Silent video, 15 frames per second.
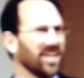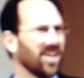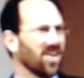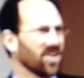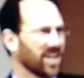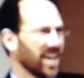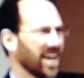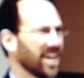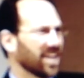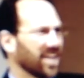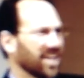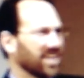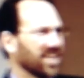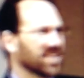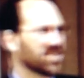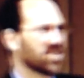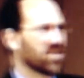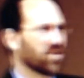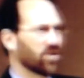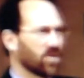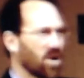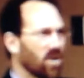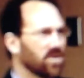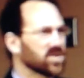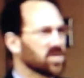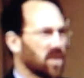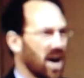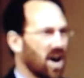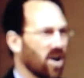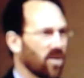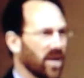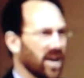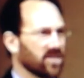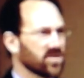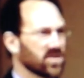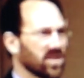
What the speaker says: Okay. Kind of likes to throw his power around.